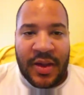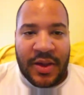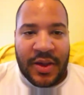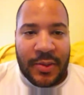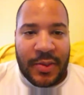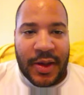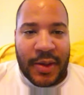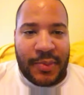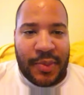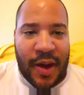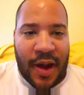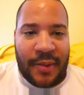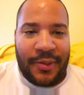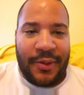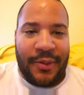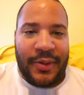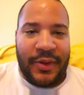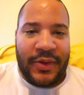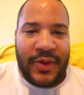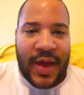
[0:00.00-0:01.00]
The big
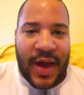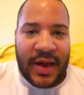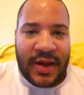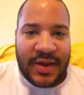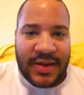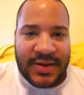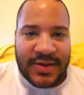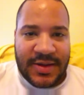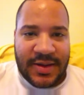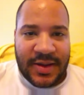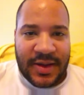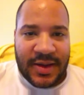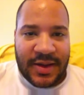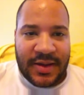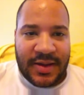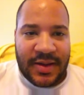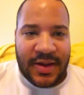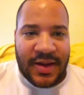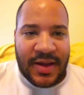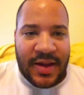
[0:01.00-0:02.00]
problem with that is
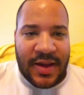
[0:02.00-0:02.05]
that